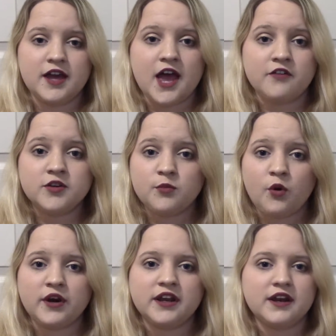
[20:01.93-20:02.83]
Every
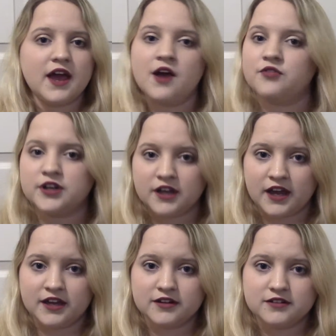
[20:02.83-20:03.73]
morning, every
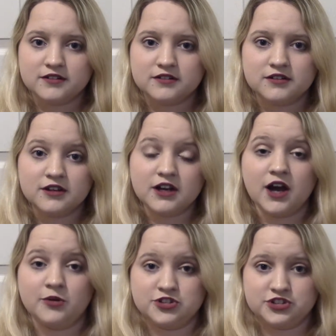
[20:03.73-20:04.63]
night,
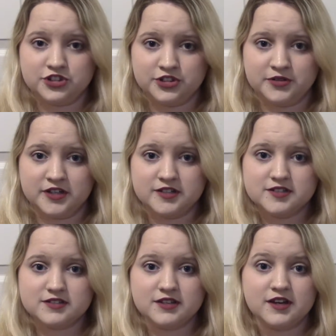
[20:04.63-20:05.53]
I want you to do
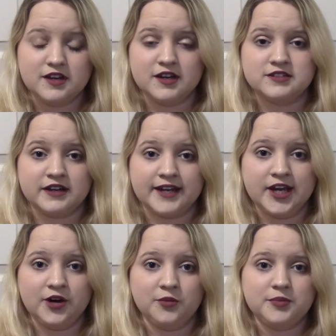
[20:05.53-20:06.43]
this. It's gonna
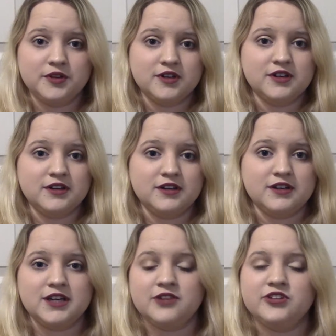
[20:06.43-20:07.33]
help.
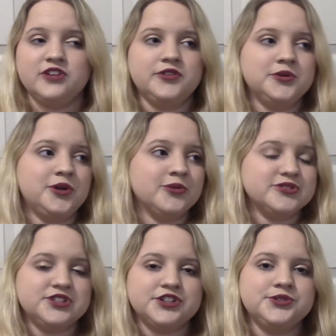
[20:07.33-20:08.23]
Even if you don't
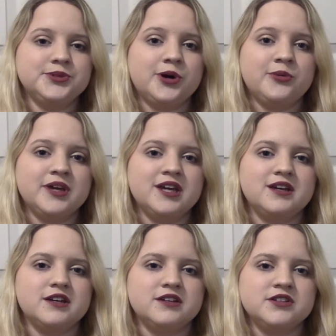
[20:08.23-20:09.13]
stick to it all week,
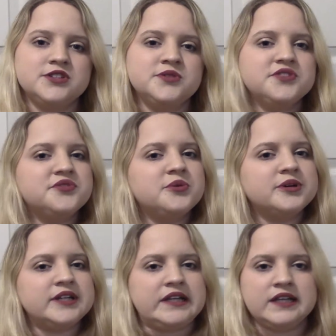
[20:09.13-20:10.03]
do it for
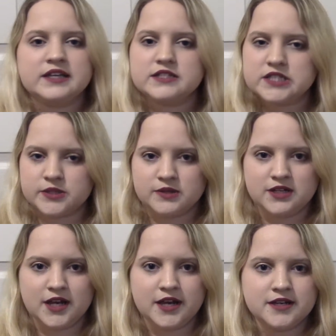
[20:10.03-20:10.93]
at least 3
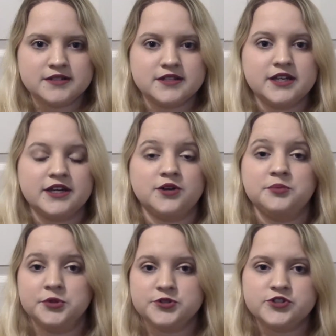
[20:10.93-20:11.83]
days. It'll
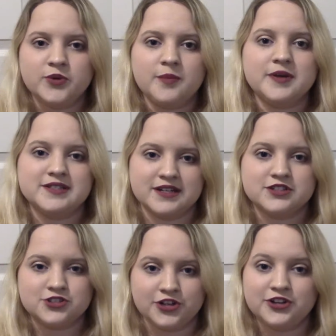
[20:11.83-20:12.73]
boost you up. It's gonna
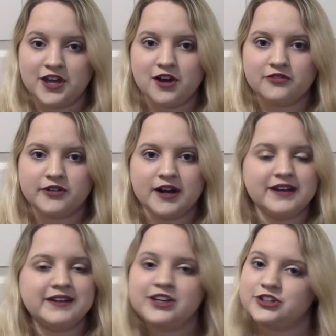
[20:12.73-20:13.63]
start your day off right
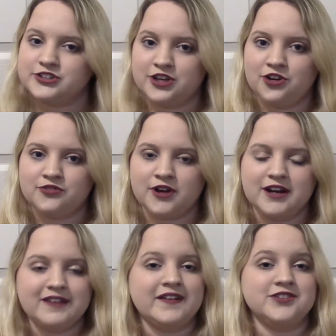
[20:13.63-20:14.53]
and end your day off right,
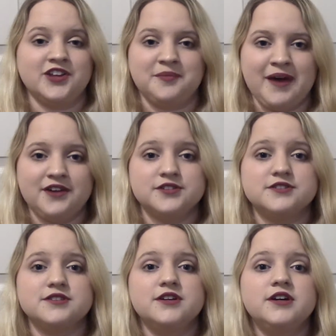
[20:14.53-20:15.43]
and that's all that
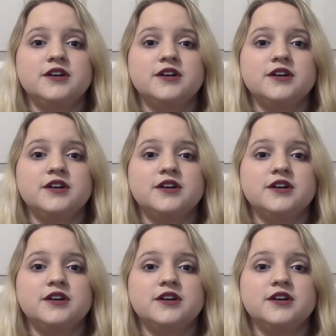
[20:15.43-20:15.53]
matters.